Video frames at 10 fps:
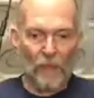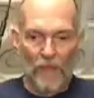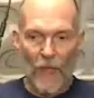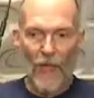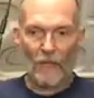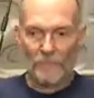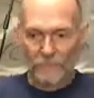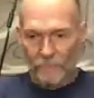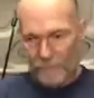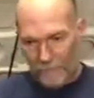That
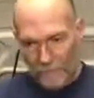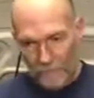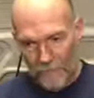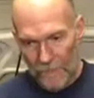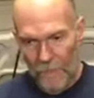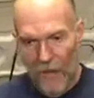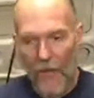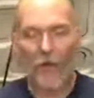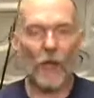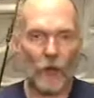
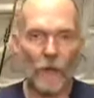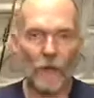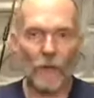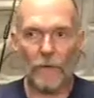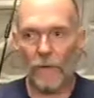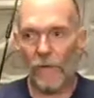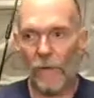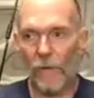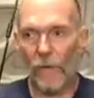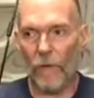I hurt
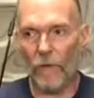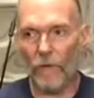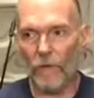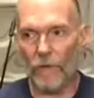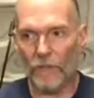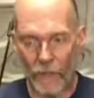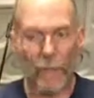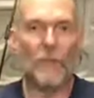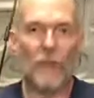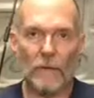
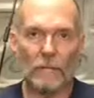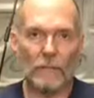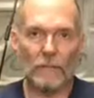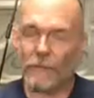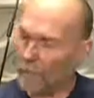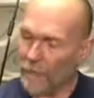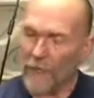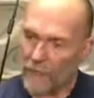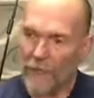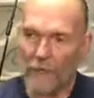something. Something
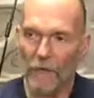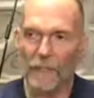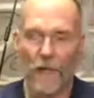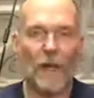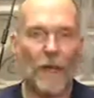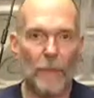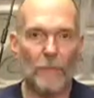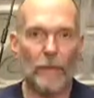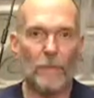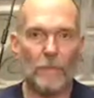in there is not happy.
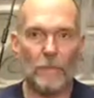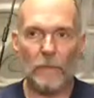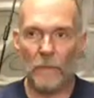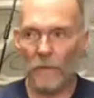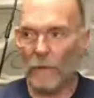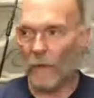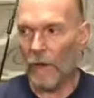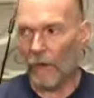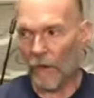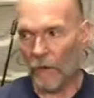
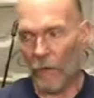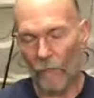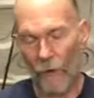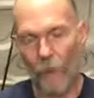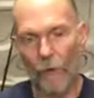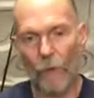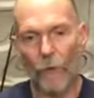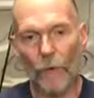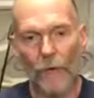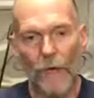I don't know if I broke a
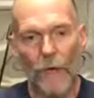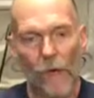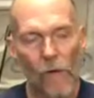ring